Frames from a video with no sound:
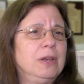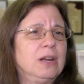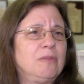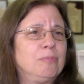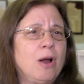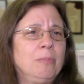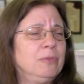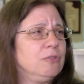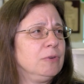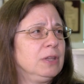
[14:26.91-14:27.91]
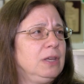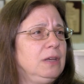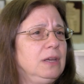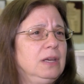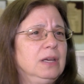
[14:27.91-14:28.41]
enough problem to
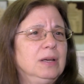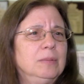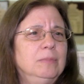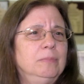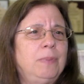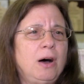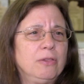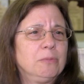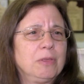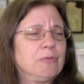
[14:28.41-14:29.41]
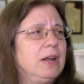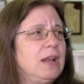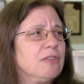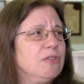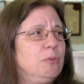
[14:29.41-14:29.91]
really bother with right
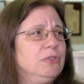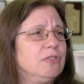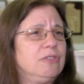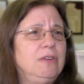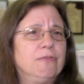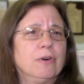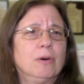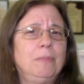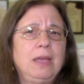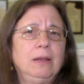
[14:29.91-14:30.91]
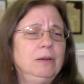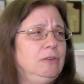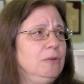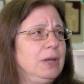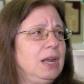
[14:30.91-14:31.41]
now, so we'll just defer
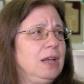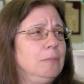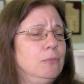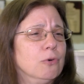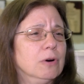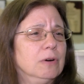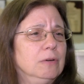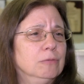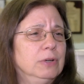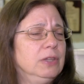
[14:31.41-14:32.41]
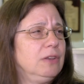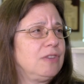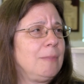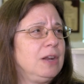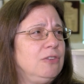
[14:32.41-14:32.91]
doing any more real
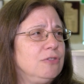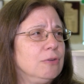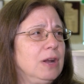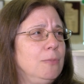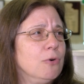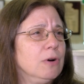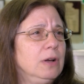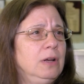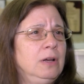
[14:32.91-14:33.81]
examination or any more